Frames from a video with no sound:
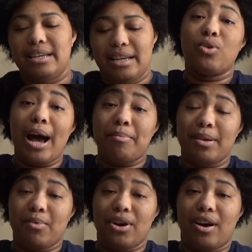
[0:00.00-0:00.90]
Droplet
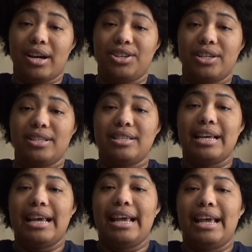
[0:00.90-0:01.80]
precautions.
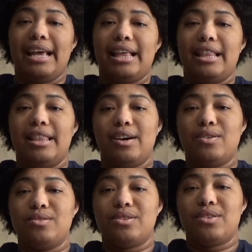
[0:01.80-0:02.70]

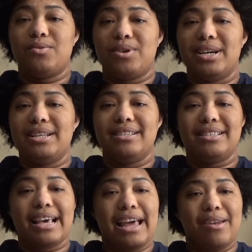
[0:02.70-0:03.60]
Those are the ones
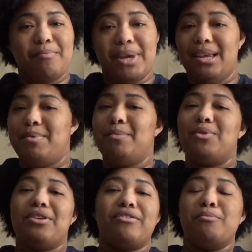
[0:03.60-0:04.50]
that many
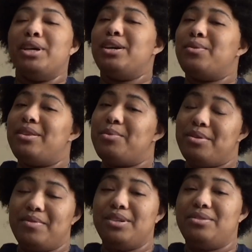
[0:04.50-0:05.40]
people are familiar with
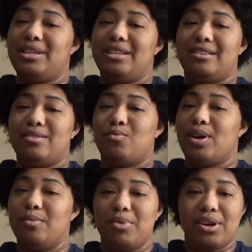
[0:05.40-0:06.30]
flu season, where
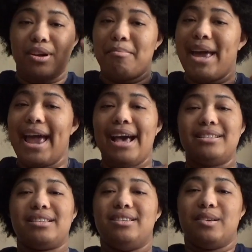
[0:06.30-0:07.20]
you put on a
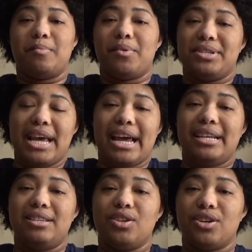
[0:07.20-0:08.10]
mask to
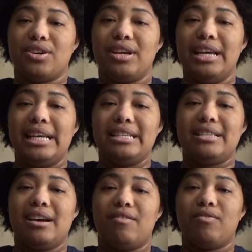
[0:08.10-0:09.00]
protect
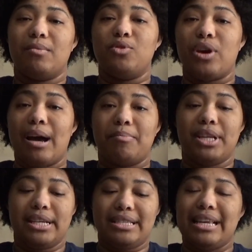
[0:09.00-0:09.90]
yourself from
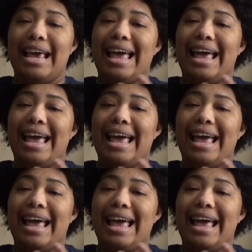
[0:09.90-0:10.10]
droplets.